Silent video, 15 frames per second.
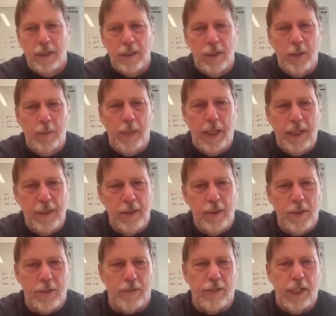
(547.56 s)
two
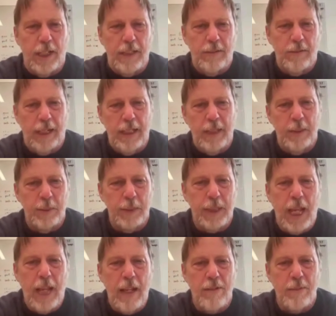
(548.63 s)
manuals a friend randomly
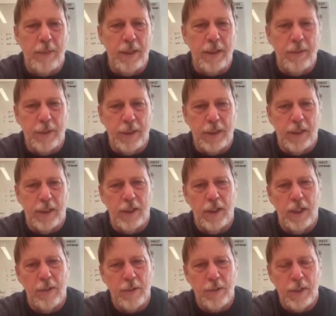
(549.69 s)
gave me when he heard
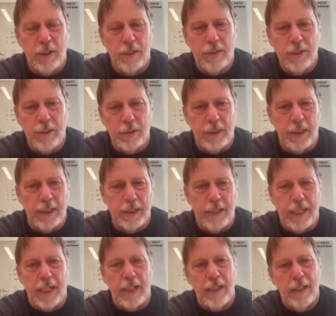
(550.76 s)
I was interviewing at
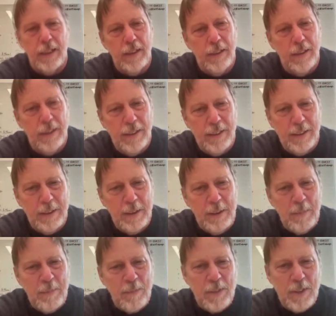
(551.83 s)
DEC.
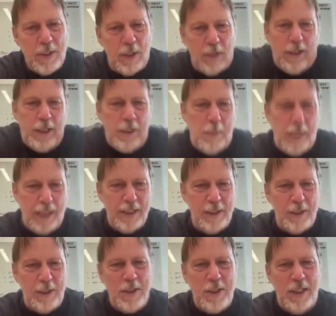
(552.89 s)
So I read the
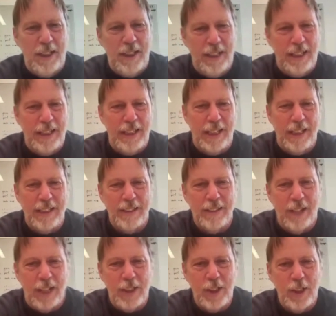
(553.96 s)
manuals, and then
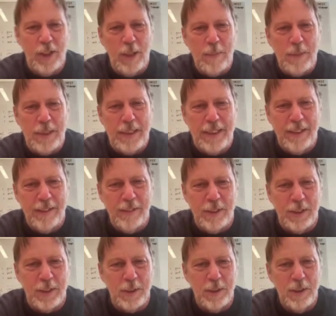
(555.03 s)
I showed up to the
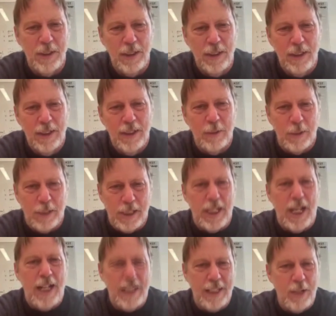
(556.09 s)
interview with a
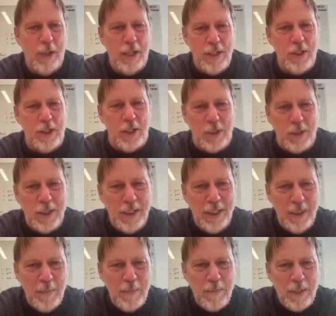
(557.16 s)
lot of questions,
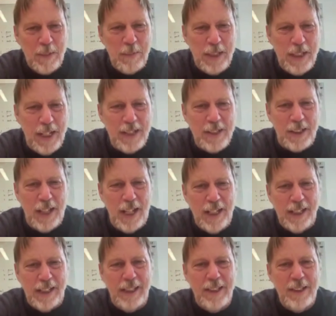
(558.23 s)
because a lot
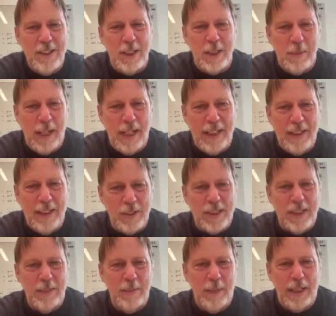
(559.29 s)
of things in the manuals
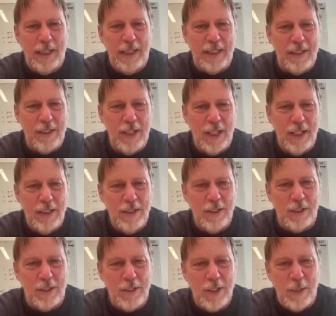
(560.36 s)
didn't make any sense,
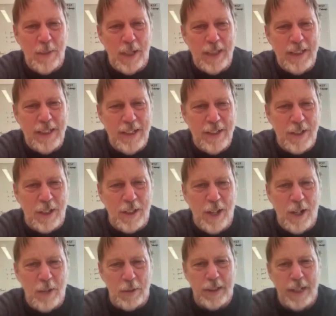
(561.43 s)
or some ideas I
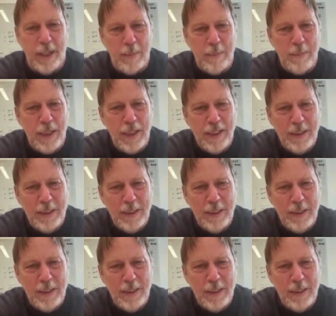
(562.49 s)
thought were dumb.